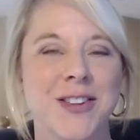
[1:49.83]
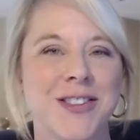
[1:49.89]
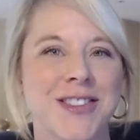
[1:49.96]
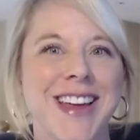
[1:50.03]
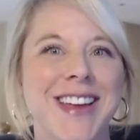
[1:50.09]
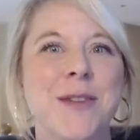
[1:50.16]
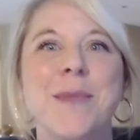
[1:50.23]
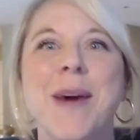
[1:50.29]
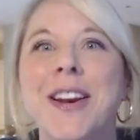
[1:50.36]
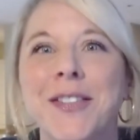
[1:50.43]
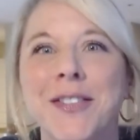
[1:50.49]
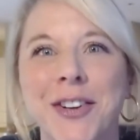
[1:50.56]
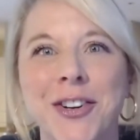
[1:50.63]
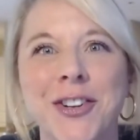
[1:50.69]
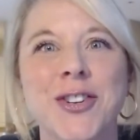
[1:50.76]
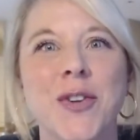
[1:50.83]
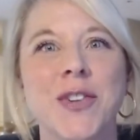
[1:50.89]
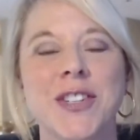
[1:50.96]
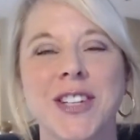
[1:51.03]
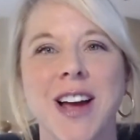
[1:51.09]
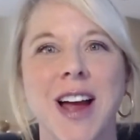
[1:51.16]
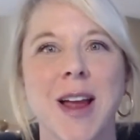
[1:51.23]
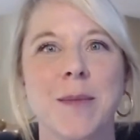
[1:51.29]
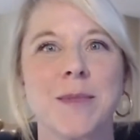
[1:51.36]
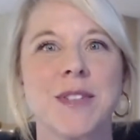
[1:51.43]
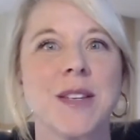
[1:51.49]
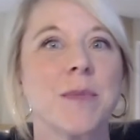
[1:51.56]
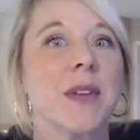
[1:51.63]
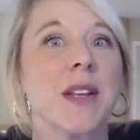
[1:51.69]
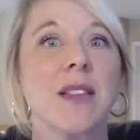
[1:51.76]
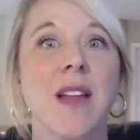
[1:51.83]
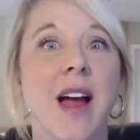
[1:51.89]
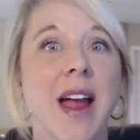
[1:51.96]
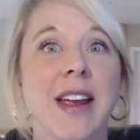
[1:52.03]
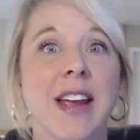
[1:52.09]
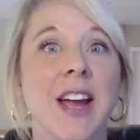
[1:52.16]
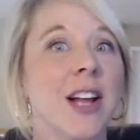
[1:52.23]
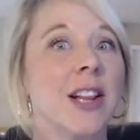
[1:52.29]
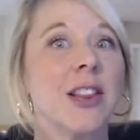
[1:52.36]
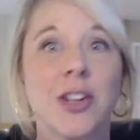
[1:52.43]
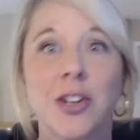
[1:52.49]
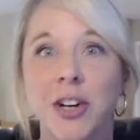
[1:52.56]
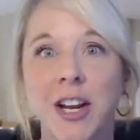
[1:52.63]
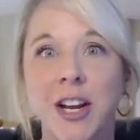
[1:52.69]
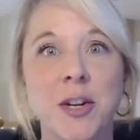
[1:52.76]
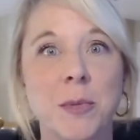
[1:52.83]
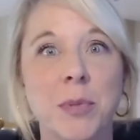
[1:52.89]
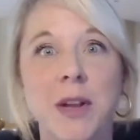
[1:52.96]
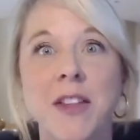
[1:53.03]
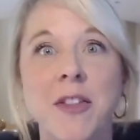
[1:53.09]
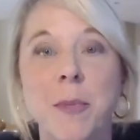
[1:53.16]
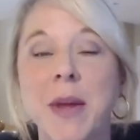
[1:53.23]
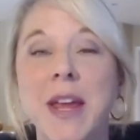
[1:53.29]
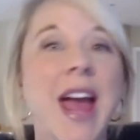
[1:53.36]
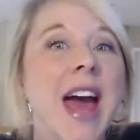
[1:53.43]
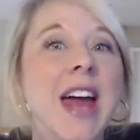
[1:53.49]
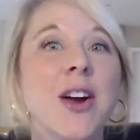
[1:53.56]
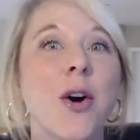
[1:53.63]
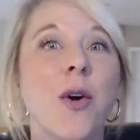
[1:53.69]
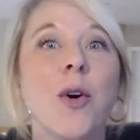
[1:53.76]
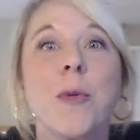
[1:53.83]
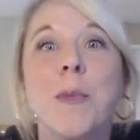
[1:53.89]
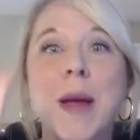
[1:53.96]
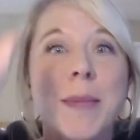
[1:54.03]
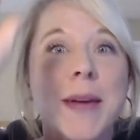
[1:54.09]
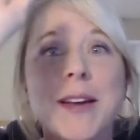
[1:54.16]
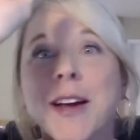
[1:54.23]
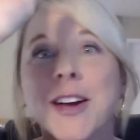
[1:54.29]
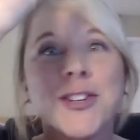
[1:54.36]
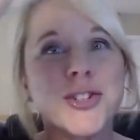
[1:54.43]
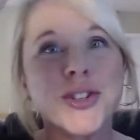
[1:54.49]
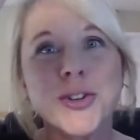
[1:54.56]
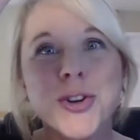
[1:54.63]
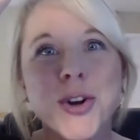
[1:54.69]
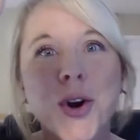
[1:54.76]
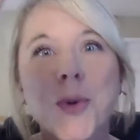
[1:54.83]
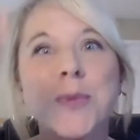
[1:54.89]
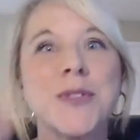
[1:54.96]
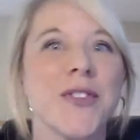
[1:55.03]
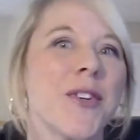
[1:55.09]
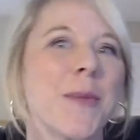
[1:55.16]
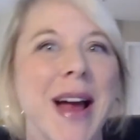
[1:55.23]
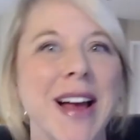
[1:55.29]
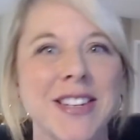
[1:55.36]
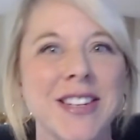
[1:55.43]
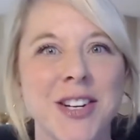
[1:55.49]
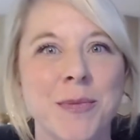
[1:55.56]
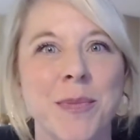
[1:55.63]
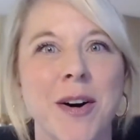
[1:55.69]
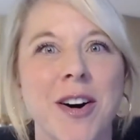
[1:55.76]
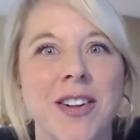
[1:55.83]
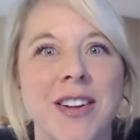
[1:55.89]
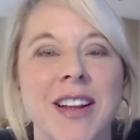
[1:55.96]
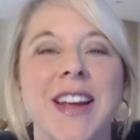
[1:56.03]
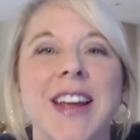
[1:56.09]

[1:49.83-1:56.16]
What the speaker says: that you might have learned over time, something like learning to play the piano or maybe shoot hoops for basketball,